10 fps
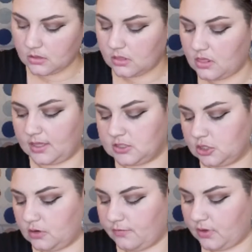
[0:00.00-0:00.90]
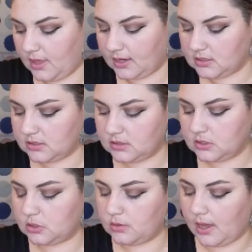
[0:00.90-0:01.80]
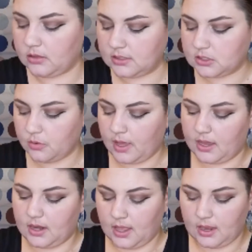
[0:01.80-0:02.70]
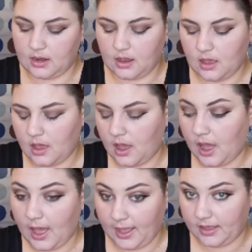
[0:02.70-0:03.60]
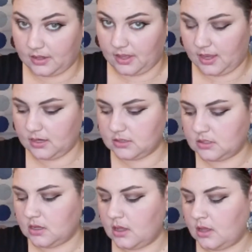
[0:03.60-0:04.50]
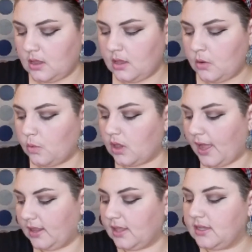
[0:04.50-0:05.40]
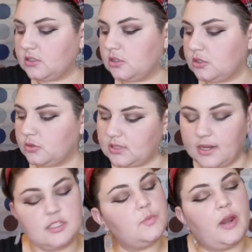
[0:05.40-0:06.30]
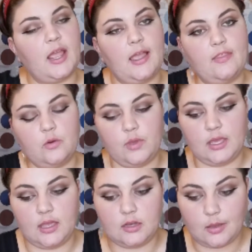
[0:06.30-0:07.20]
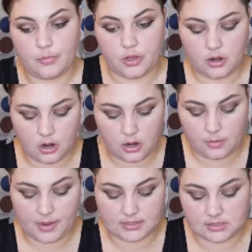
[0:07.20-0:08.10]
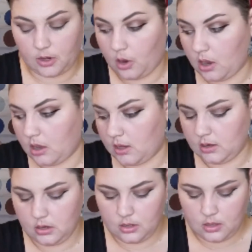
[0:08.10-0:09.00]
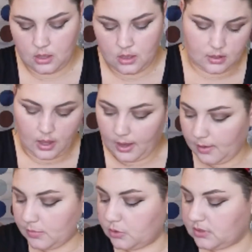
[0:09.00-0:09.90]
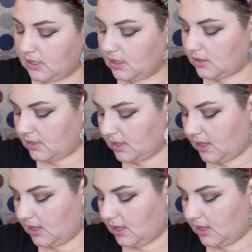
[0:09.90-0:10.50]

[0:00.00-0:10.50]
that's good for that. So now let's go ahead and highlight. We'll highlight, do setting spray, and then we can put our mascara on. I am using